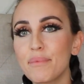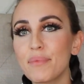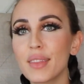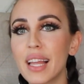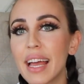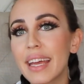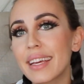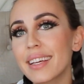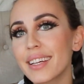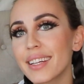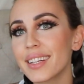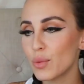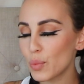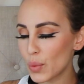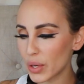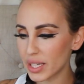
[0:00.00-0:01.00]
Like,
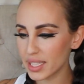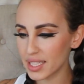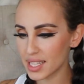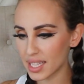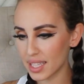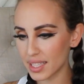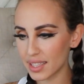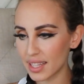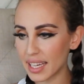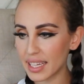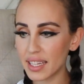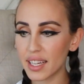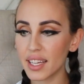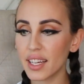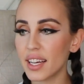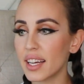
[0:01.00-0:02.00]
what is that? Like
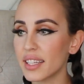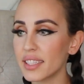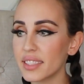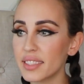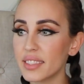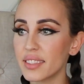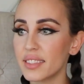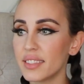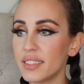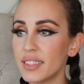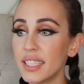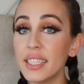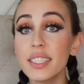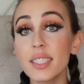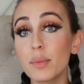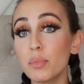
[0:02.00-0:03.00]
a
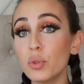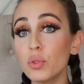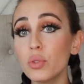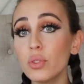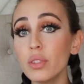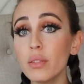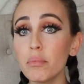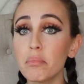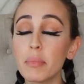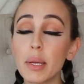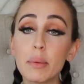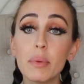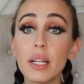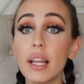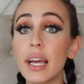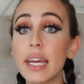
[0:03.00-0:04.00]
teaspoon?
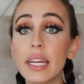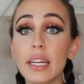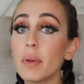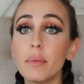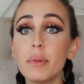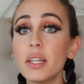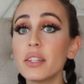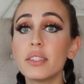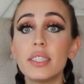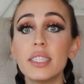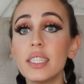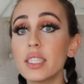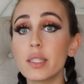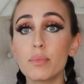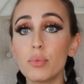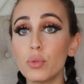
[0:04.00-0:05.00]
Maybe a
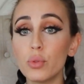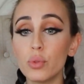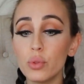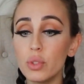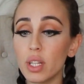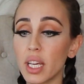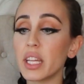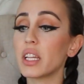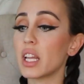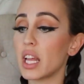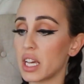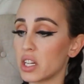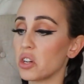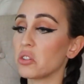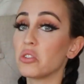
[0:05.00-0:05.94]
teaspoon and like a